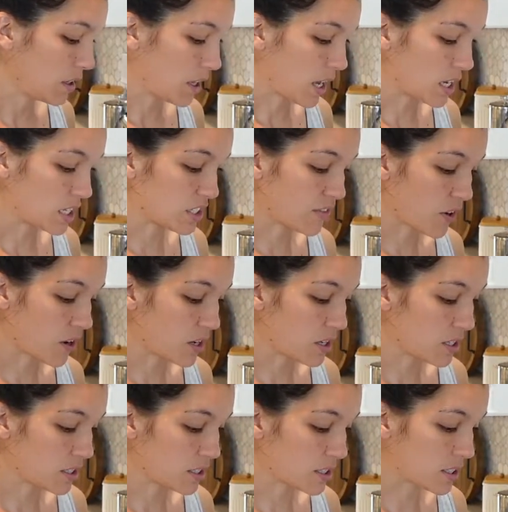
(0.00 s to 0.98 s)
as far
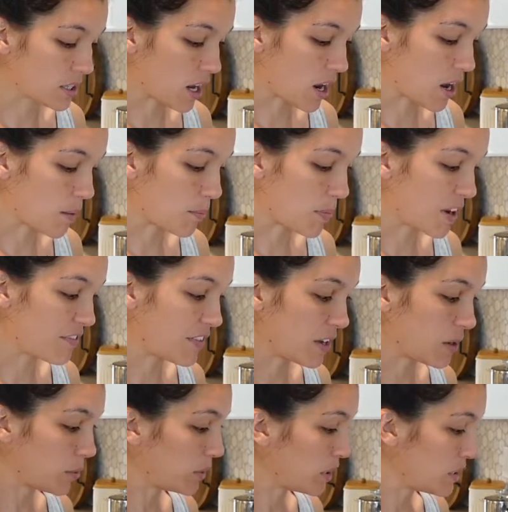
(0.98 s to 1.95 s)
as my
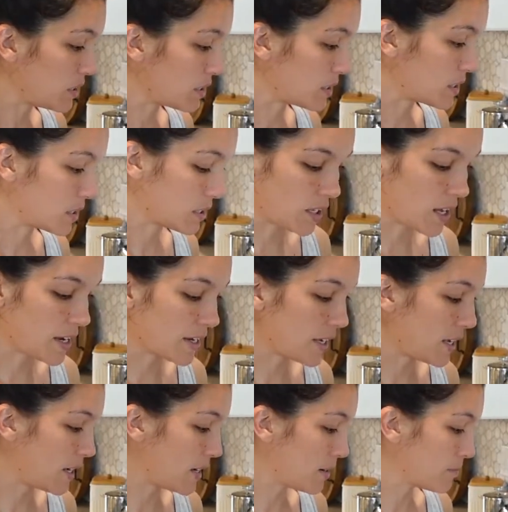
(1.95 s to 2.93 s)
family's
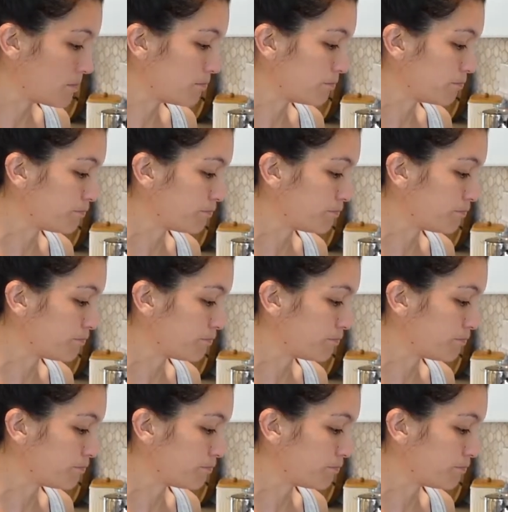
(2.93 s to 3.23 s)
liking,